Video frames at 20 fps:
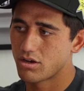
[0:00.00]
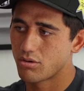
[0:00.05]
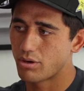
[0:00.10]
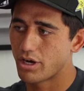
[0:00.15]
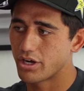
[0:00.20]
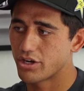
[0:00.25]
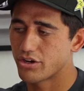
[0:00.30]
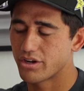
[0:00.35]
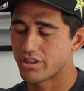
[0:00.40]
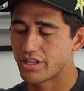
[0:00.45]

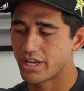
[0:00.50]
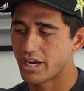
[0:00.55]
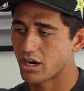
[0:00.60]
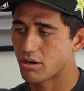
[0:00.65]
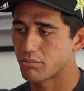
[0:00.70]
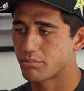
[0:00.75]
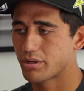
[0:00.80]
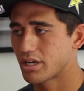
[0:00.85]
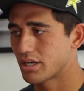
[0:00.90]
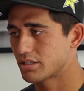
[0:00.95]
while you're in the
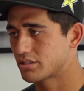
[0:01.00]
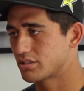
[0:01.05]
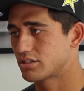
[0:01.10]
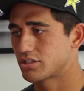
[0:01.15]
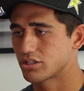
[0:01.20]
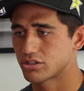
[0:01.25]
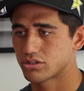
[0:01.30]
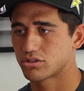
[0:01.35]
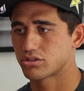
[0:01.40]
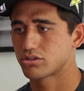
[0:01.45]
air because
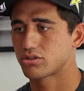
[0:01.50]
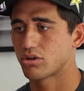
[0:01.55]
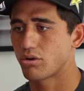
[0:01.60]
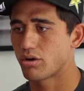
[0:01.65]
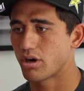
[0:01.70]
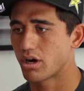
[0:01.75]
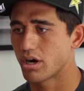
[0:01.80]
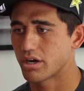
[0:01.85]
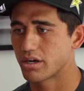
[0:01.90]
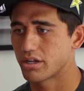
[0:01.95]
it's just
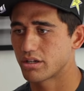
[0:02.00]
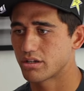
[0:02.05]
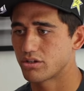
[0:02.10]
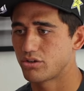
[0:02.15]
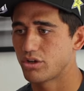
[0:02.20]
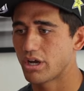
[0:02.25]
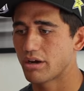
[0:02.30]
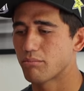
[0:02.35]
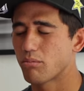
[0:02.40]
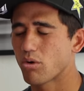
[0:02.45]
so hard.
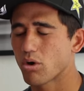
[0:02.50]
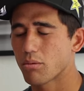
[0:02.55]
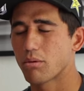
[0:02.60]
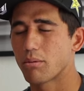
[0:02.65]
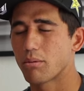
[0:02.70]
And you have more